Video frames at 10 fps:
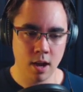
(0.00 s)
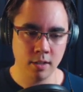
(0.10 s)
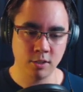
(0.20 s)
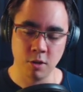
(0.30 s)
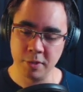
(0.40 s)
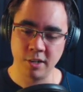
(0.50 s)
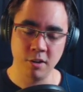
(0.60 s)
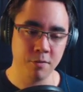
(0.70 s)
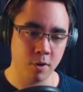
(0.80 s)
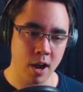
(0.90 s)
So
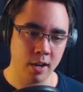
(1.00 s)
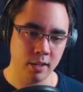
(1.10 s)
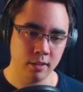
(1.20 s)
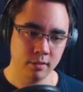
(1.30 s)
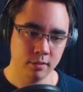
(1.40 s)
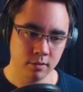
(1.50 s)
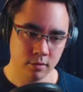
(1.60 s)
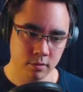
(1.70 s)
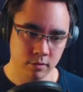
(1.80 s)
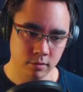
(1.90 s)
material variety,
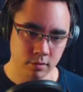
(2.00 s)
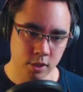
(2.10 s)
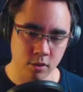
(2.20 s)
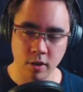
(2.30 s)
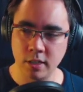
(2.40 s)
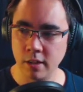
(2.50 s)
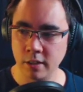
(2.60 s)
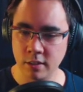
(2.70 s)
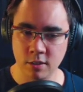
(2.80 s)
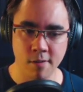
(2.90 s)
storytelling
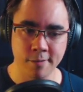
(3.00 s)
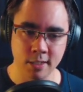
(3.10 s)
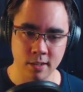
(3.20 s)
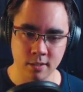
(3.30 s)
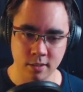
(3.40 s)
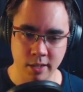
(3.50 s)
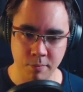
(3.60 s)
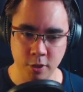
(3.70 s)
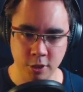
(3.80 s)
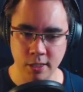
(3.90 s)
in the surfaces, keep
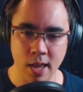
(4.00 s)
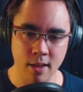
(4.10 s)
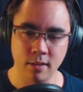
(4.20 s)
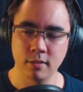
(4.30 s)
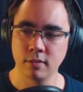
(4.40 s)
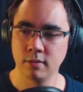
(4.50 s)
pushing that.